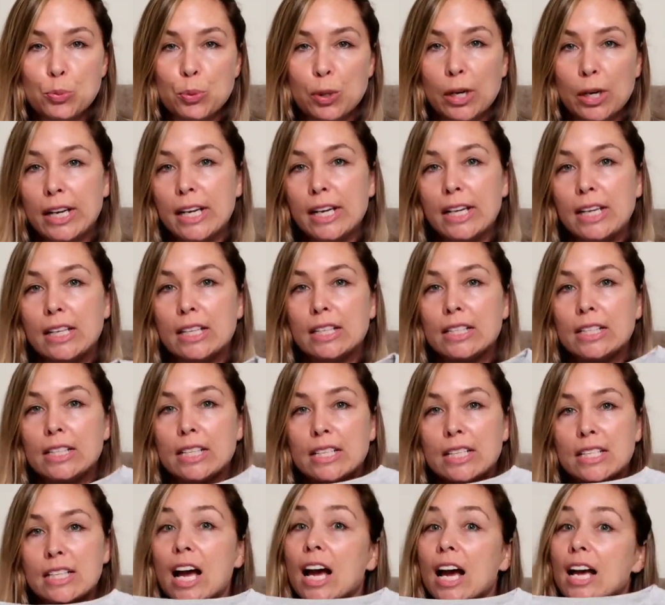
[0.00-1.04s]
brand
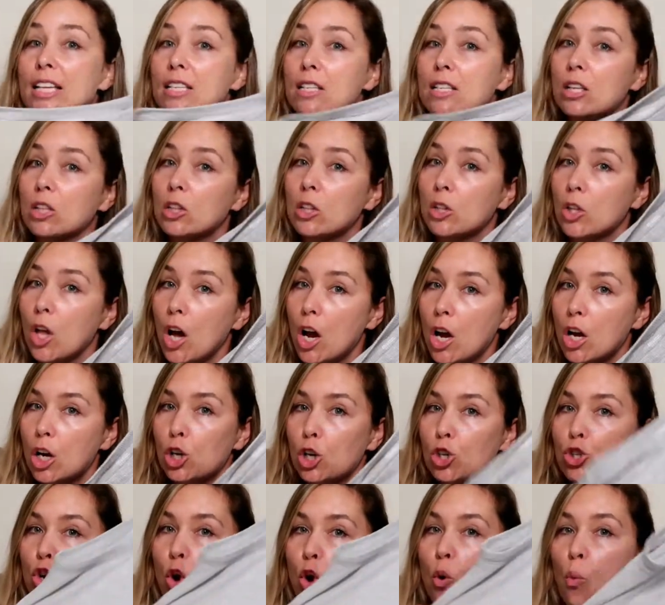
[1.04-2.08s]
size large